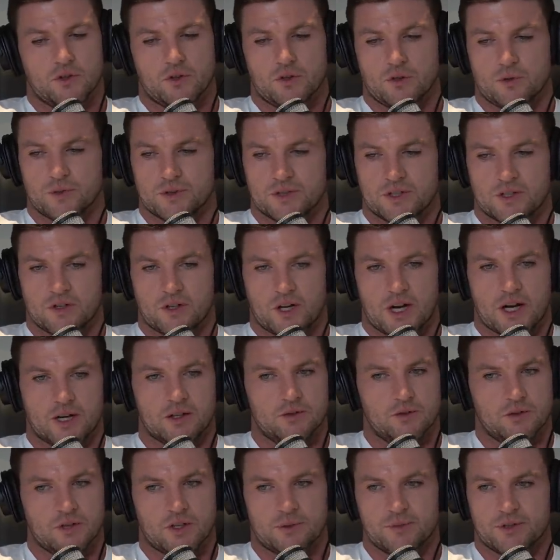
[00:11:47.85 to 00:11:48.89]
or was it like,
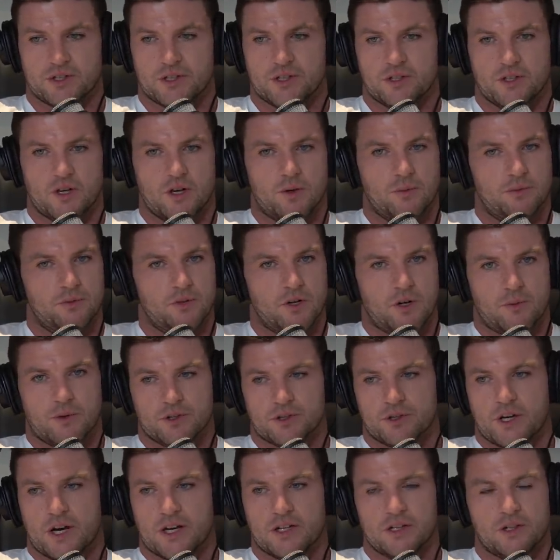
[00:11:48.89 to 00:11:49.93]
look, I'm just going to go and ply my
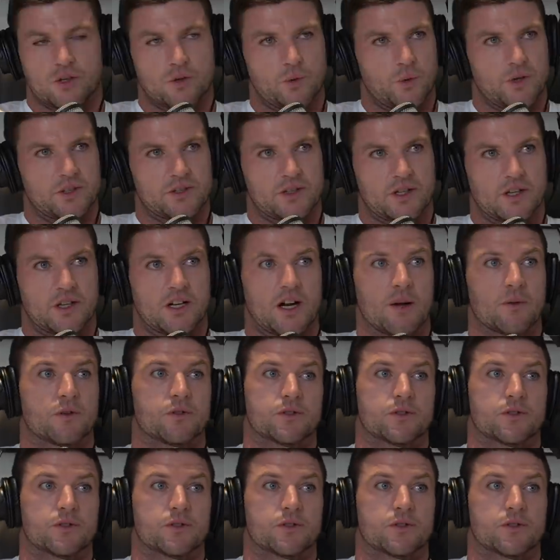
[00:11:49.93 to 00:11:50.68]
trade in Queensland Cup?